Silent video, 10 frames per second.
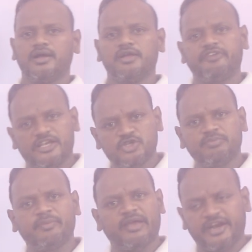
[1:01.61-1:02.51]
If I
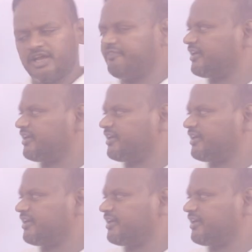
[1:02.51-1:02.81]
assume that my rate of